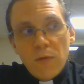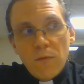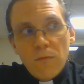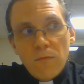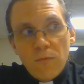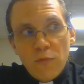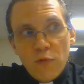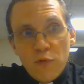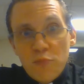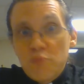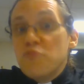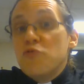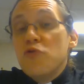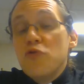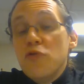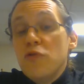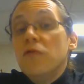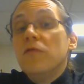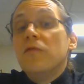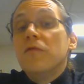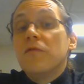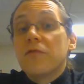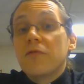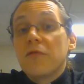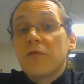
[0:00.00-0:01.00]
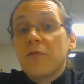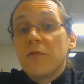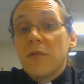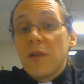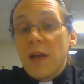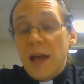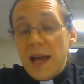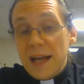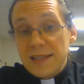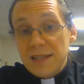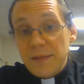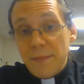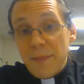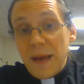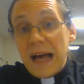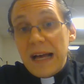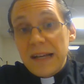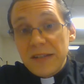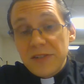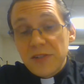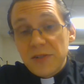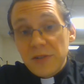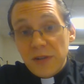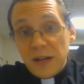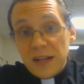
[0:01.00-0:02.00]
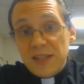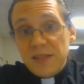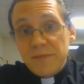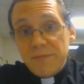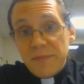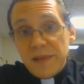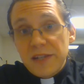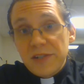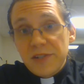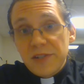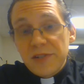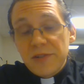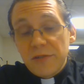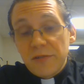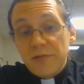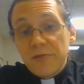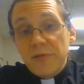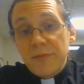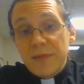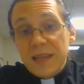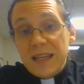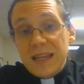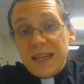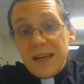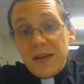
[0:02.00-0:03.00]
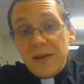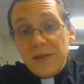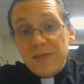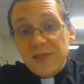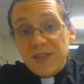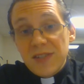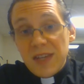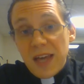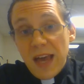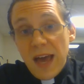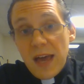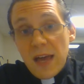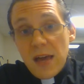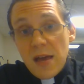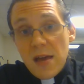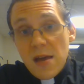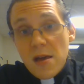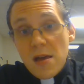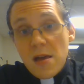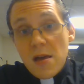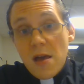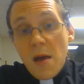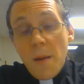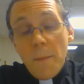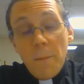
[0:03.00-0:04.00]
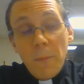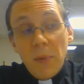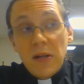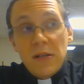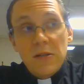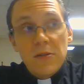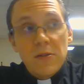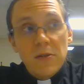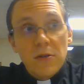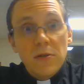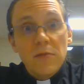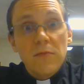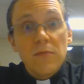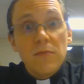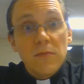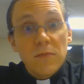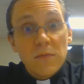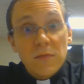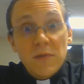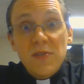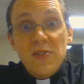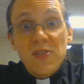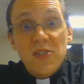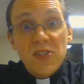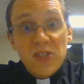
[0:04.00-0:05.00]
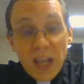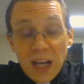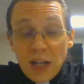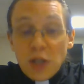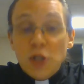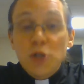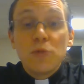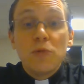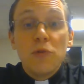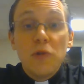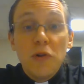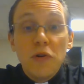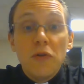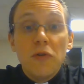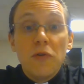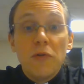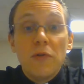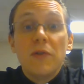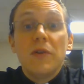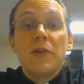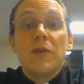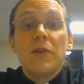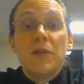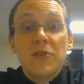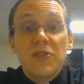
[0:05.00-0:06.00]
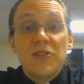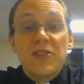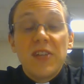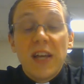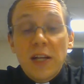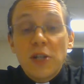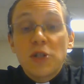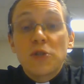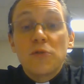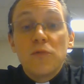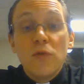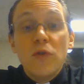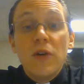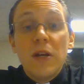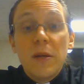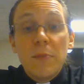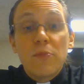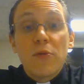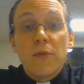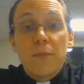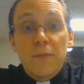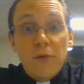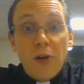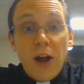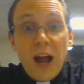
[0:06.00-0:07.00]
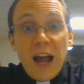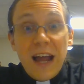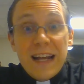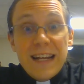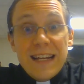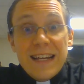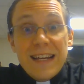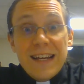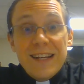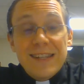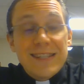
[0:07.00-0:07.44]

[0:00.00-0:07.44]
removed as a pastor, as a minister from the ELCA, but sexual impropriety,